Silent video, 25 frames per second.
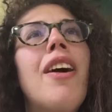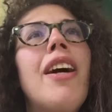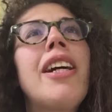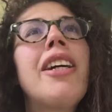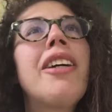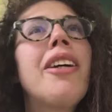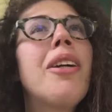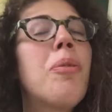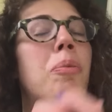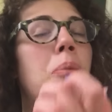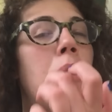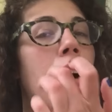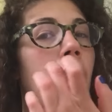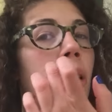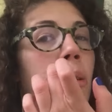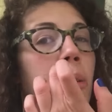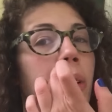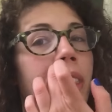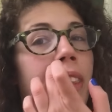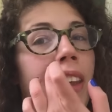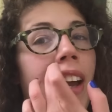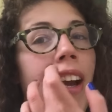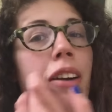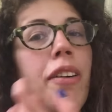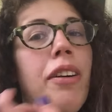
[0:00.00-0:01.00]
I couldn't walk
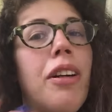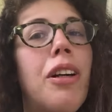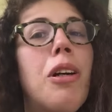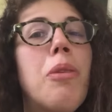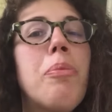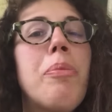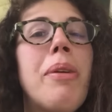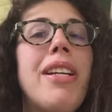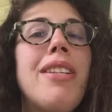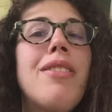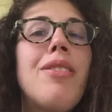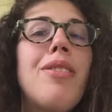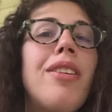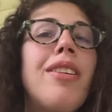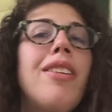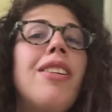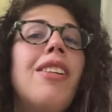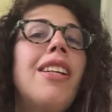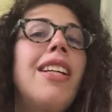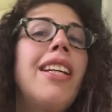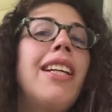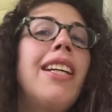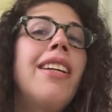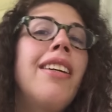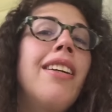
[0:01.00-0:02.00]
without her,
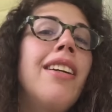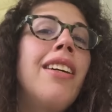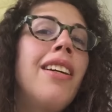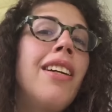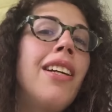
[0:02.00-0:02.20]
basically.